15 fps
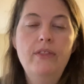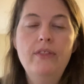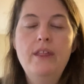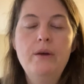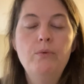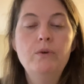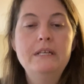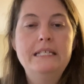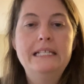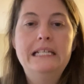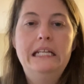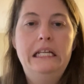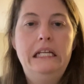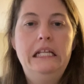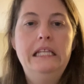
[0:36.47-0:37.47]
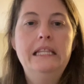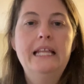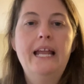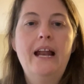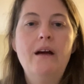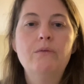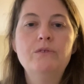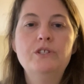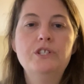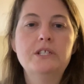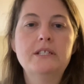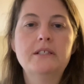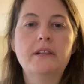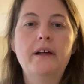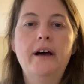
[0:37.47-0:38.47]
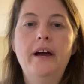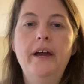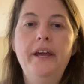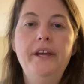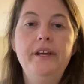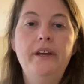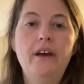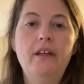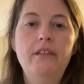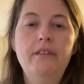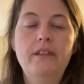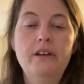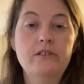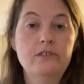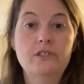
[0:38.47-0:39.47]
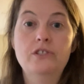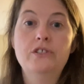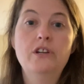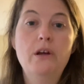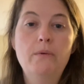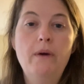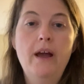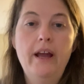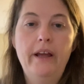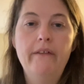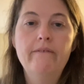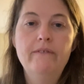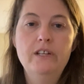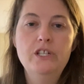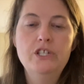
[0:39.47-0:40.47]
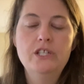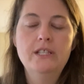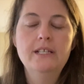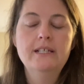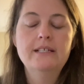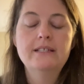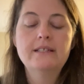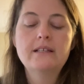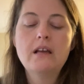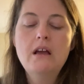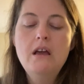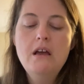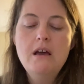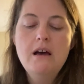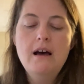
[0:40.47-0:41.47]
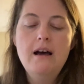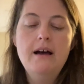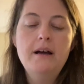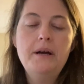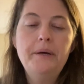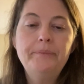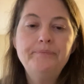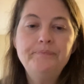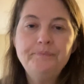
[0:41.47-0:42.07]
There wasn't any that I was just like, there's just no way I can finish this. At